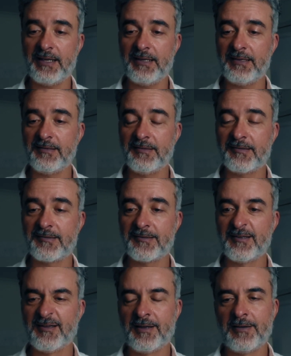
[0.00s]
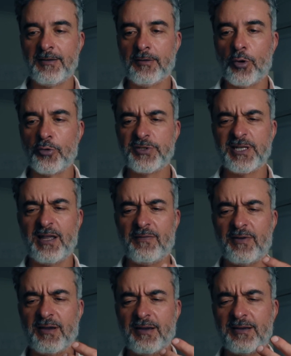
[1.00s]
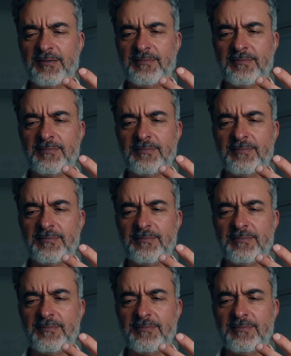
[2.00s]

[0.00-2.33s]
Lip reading: is altogether